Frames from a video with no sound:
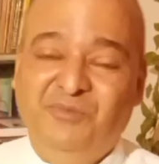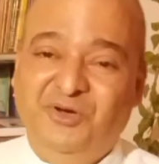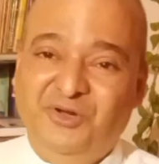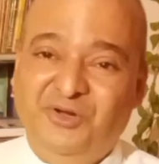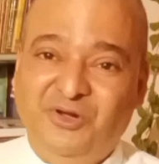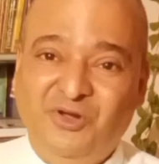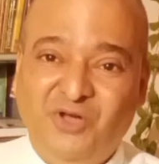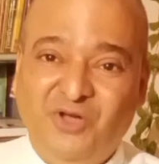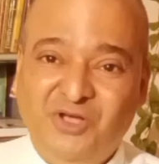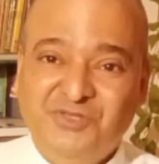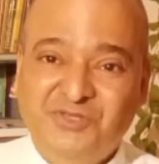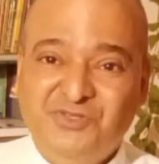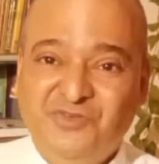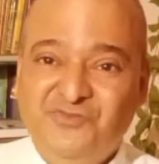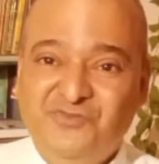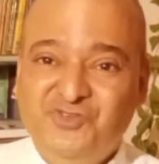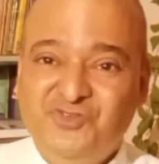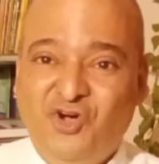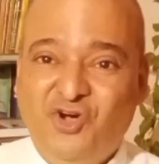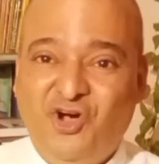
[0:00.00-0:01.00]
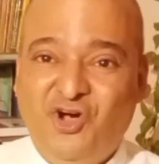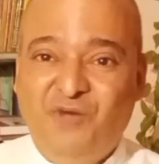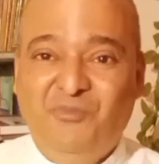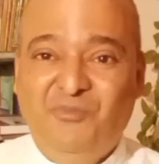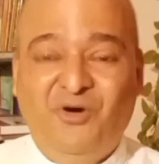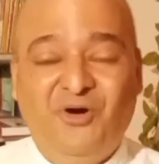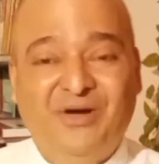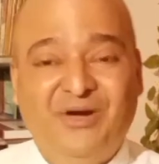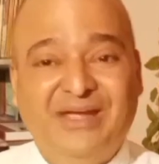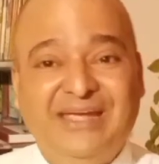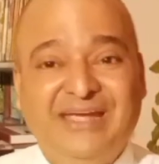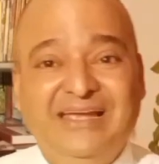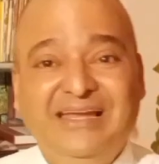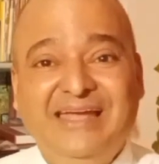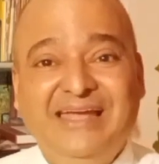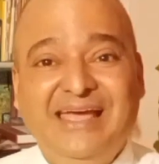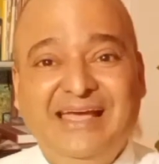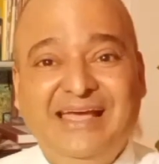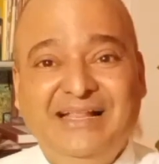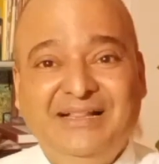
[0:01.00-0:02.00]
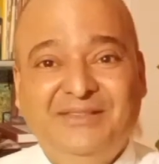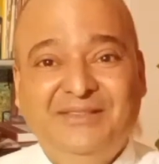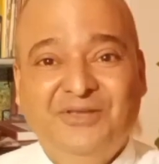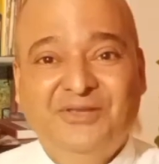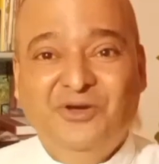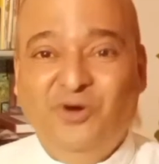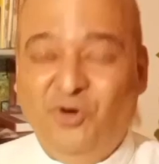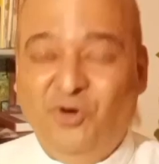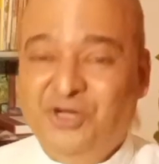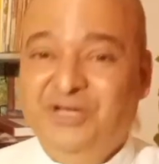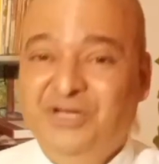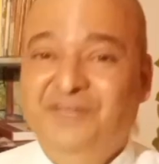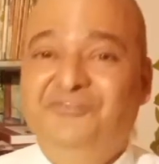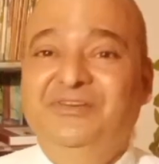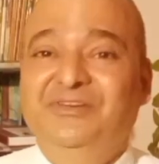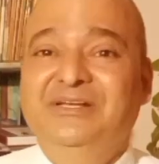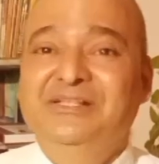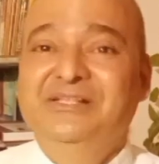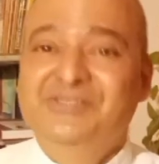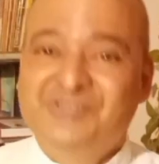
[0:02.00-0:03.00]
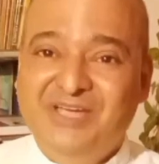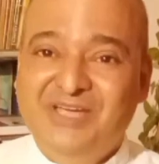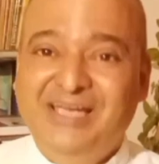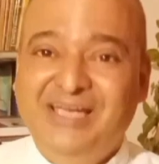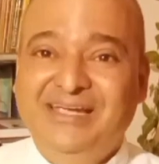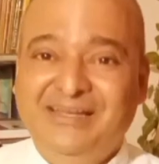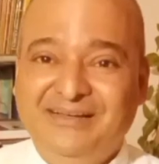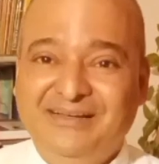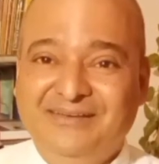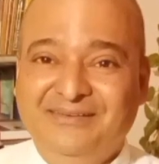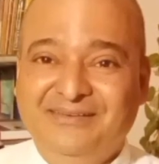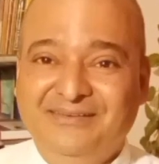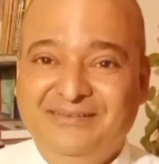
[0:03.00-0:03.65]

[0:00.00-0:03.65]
or a loss of job, or ill health, or a difficult child.